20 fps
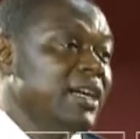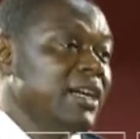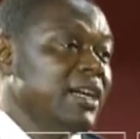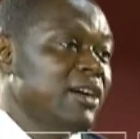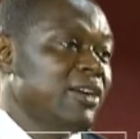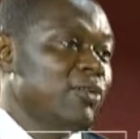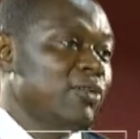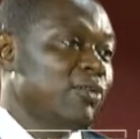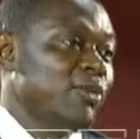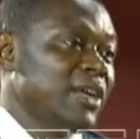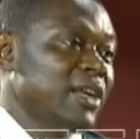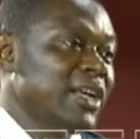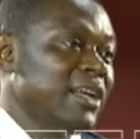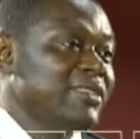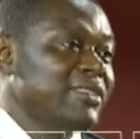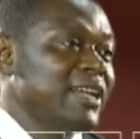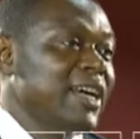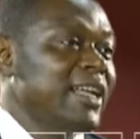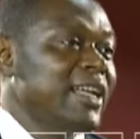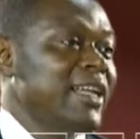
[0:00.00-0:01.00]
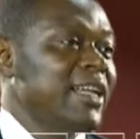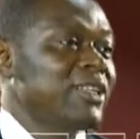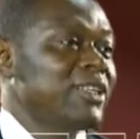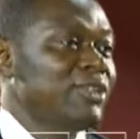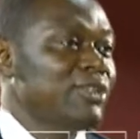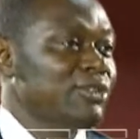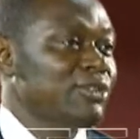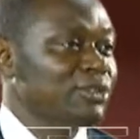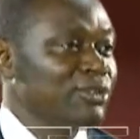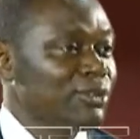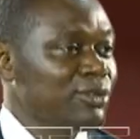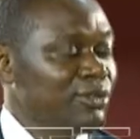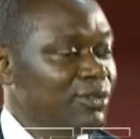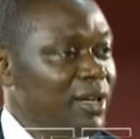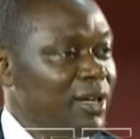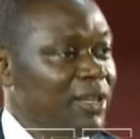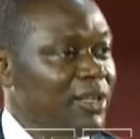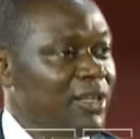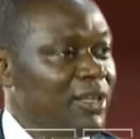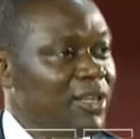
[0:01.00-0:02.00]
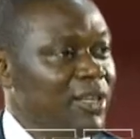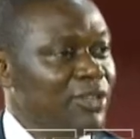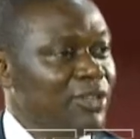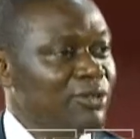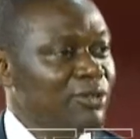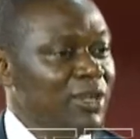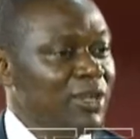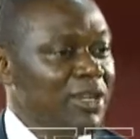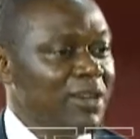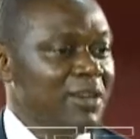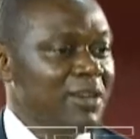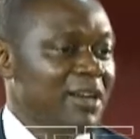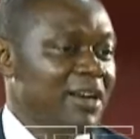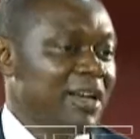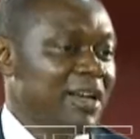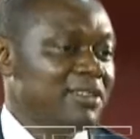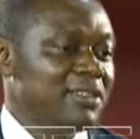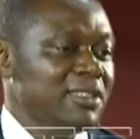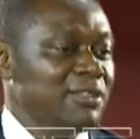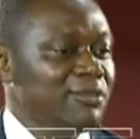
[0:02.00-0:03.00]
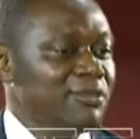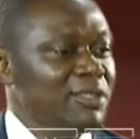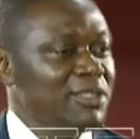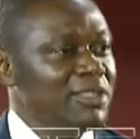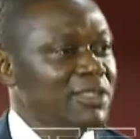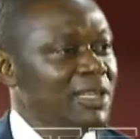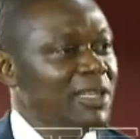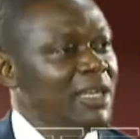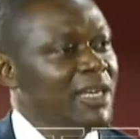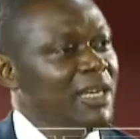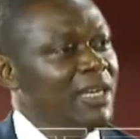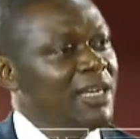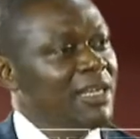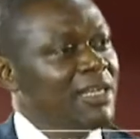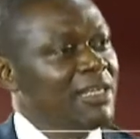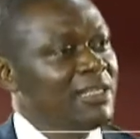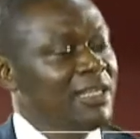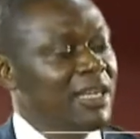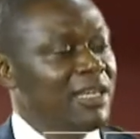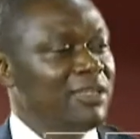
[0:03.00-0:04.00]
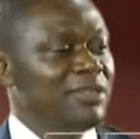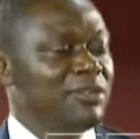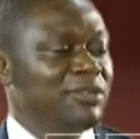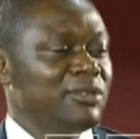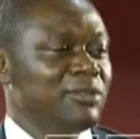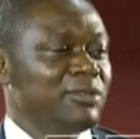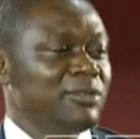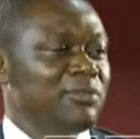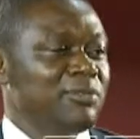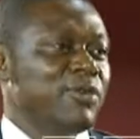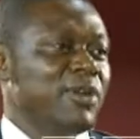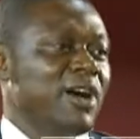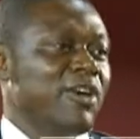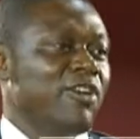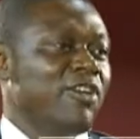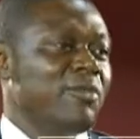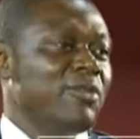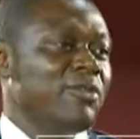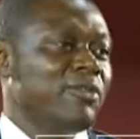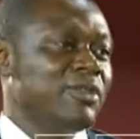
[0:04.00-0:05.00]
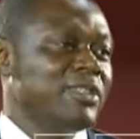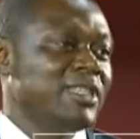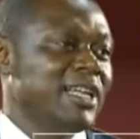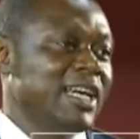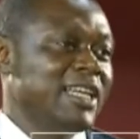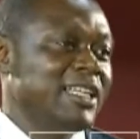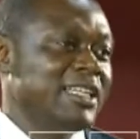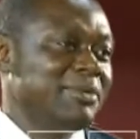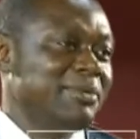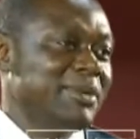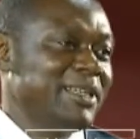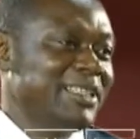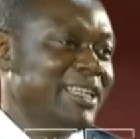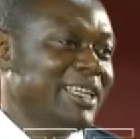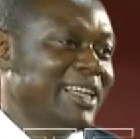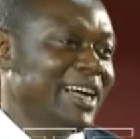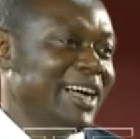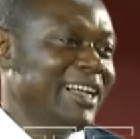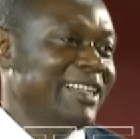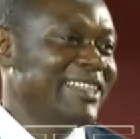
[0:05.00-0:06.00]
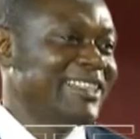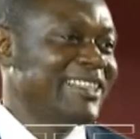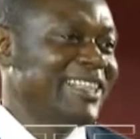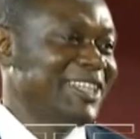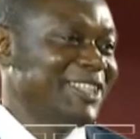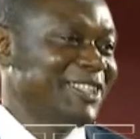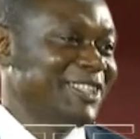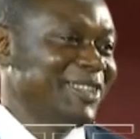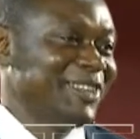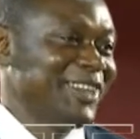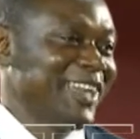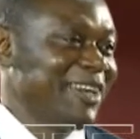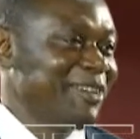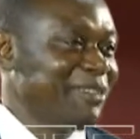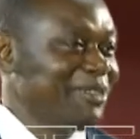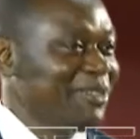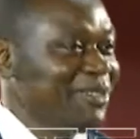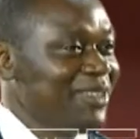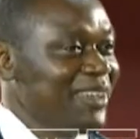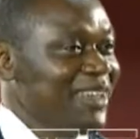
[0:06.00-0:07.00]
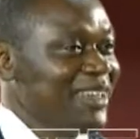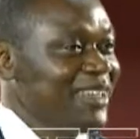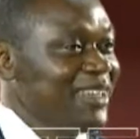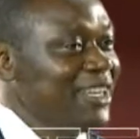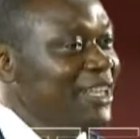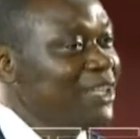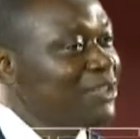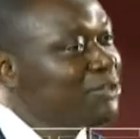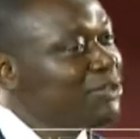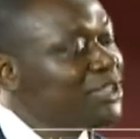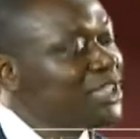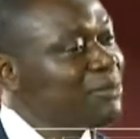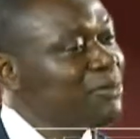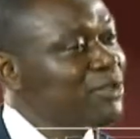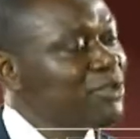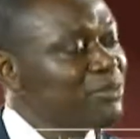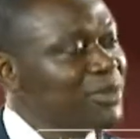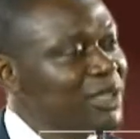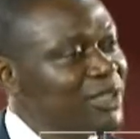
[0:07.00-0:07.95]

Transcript: what has INEC done so far to regularize? If we say 10 people are coming under independent candidature, like you said, so there must be a